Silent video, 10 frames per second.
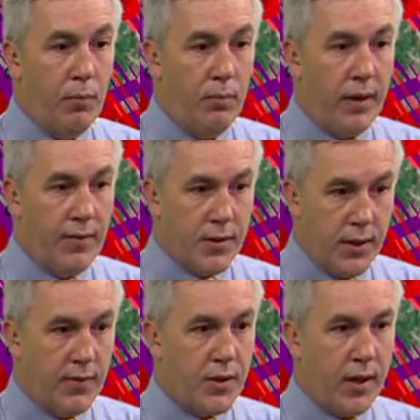give
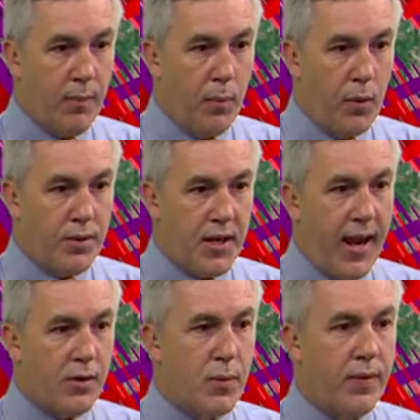us a couple more
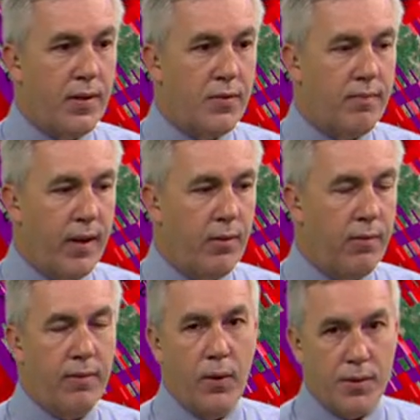scans with this. I know
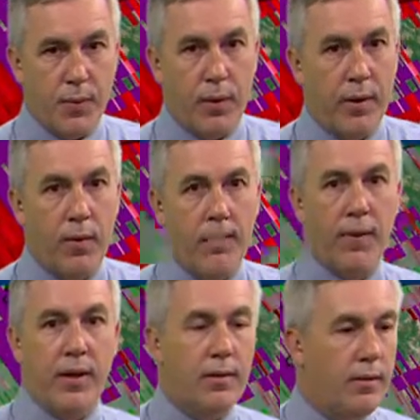for folks that were
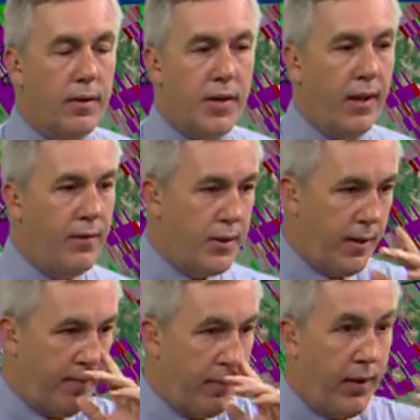interrupting your
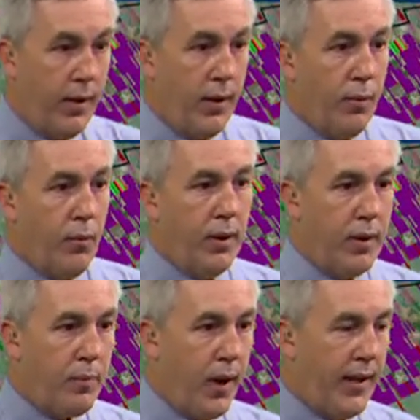television, I'm really
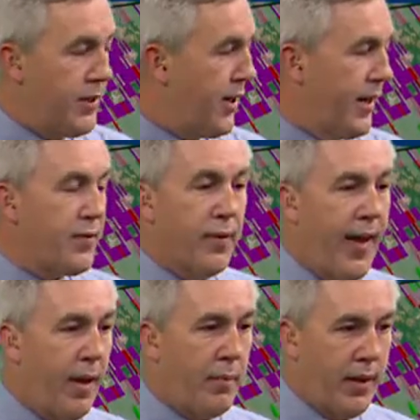apologize for
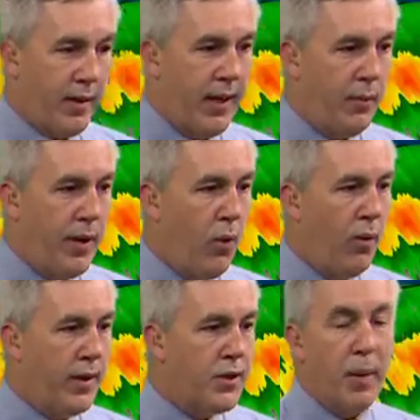that. But again, we don't
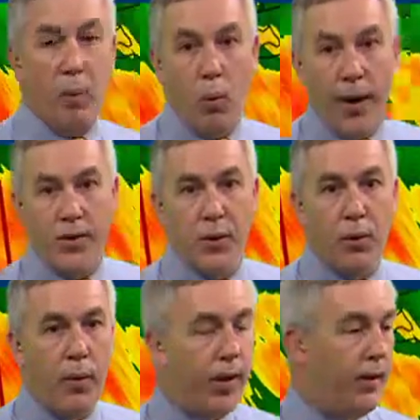want to jump away too
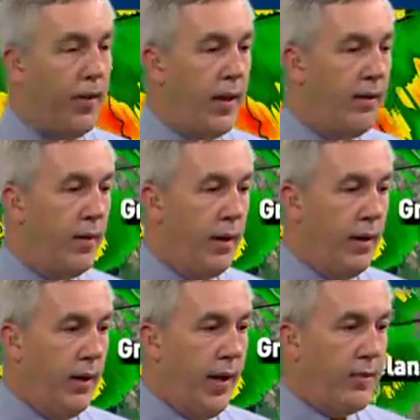quick and then
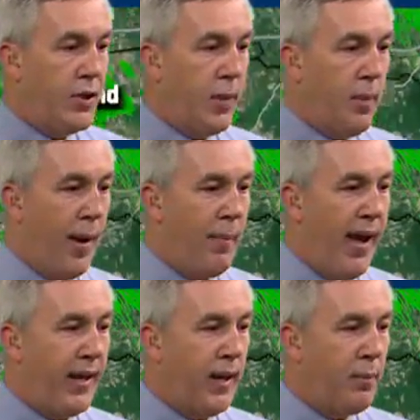have to jump right
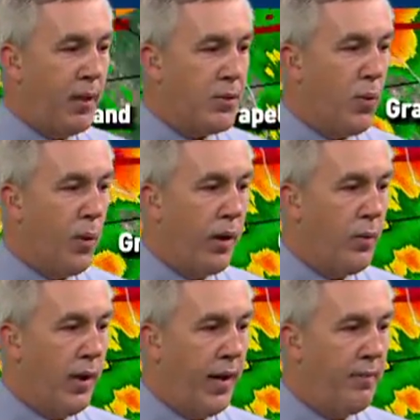back in because we're worried
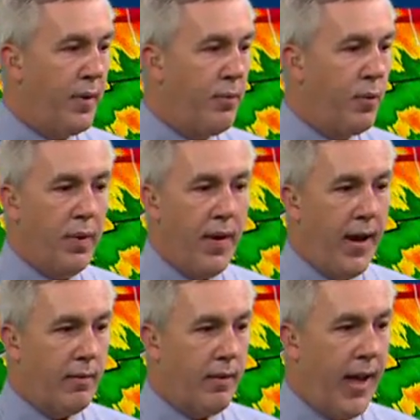we left people
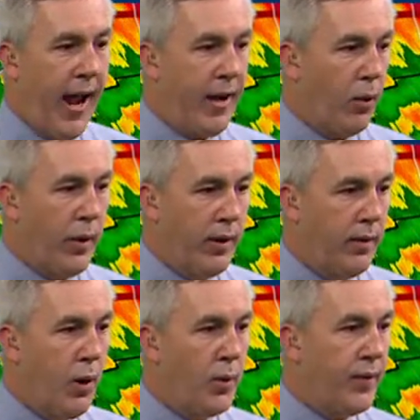without adequate
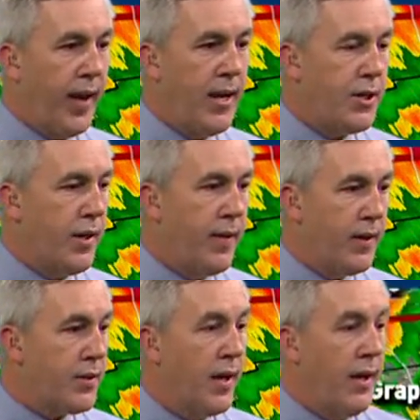notification of
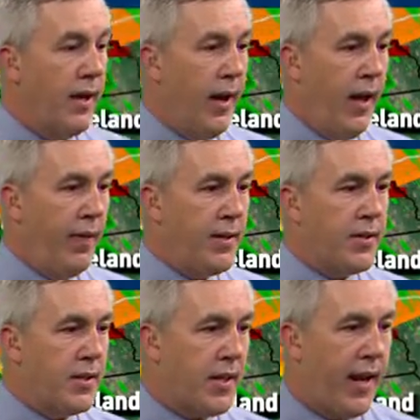this. This
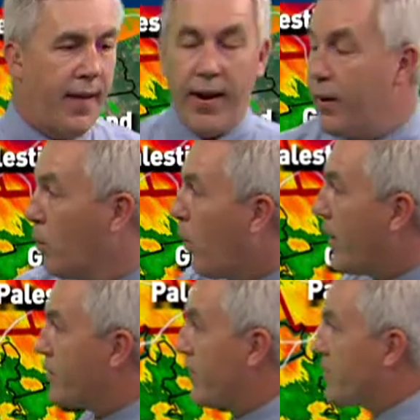is kind of the area we're
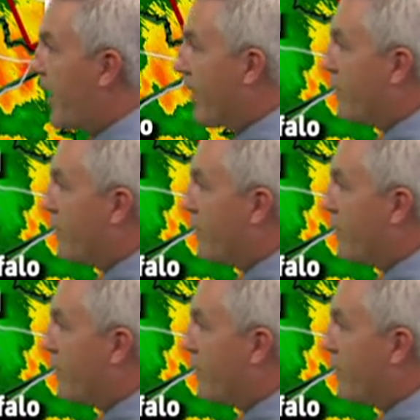watching the scattered